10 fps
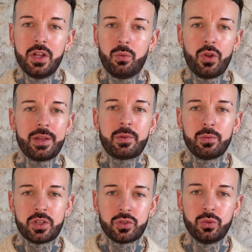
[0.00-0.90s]
What I'm
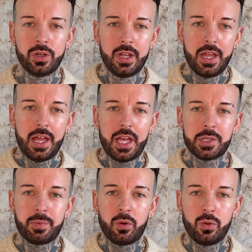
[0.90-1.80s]
going to do is
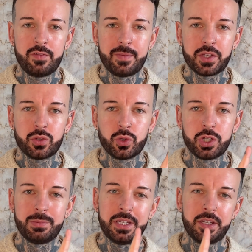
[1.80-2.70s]
put all of my social
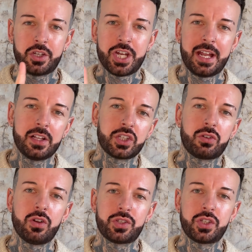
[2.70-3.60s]
media channels
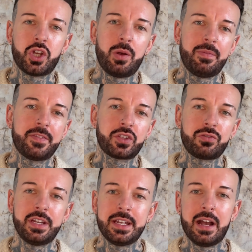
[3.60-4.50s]
across the top of the
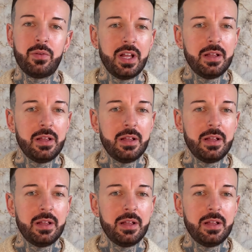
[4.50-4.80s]
screen now.